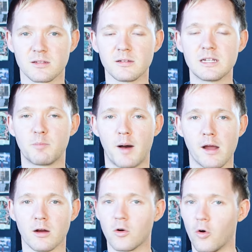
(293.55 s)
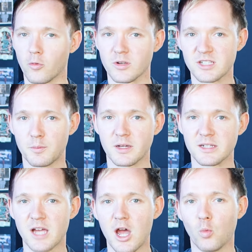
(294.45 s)
the lead buyer or
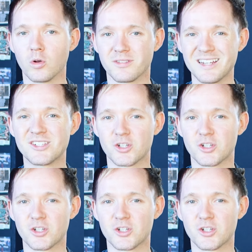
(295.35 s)
recipient will need